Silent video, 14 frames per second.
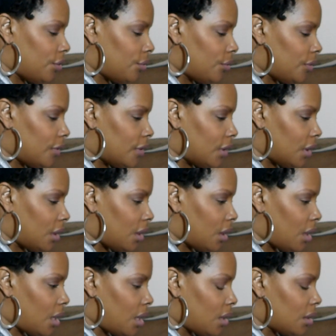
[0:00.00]
using,
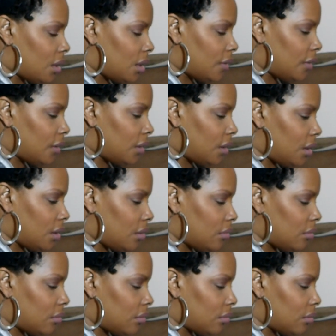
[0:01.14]
did I take it
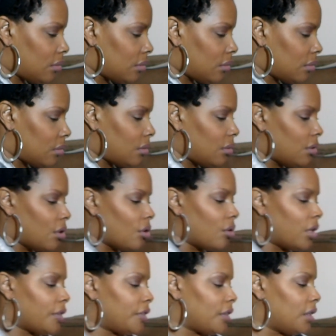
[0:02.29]
out? No,
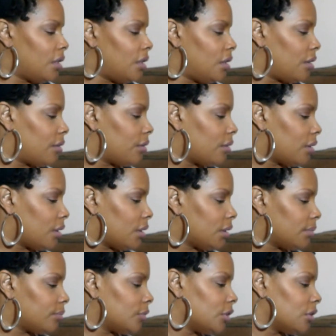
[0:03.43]
that's in another,
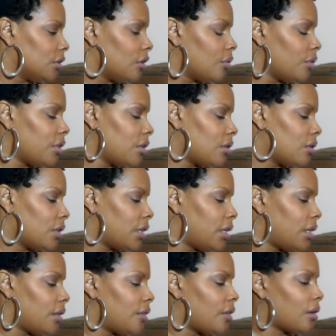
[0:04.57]
um, well, no, we can go ahead
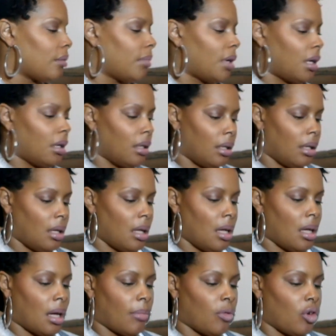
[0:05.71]
and talk about it.
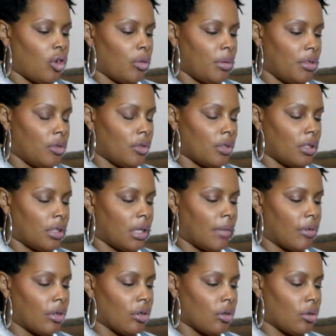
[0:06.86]
I'm going to be using the
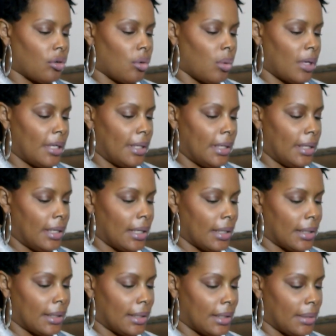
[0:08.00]
CoverGirl Queen
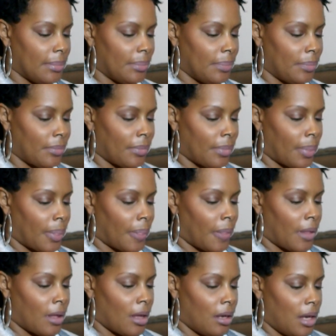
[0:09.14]
um,
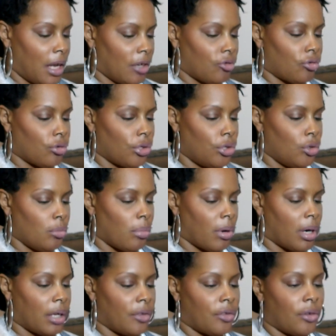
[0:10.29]
Natural Hue
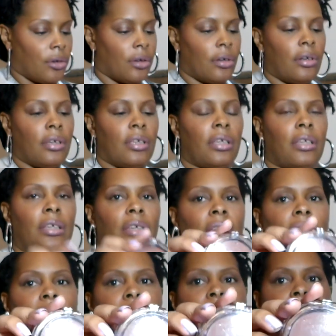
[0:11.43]
Bronzer
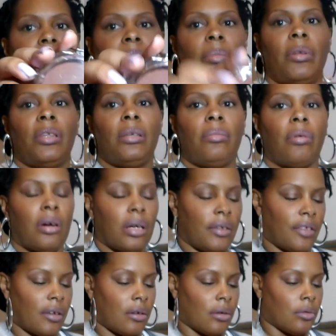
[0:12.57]
in Ebony Bronze.
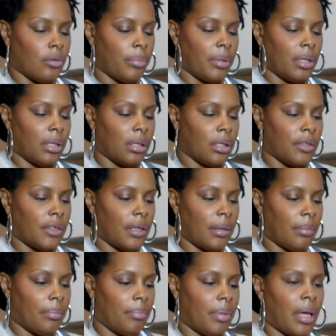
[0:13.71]
I'll open it because that
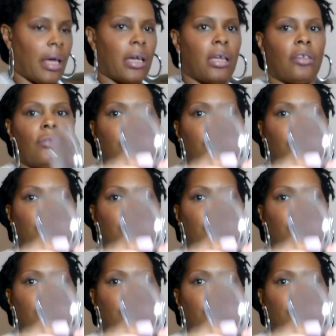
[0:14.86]
package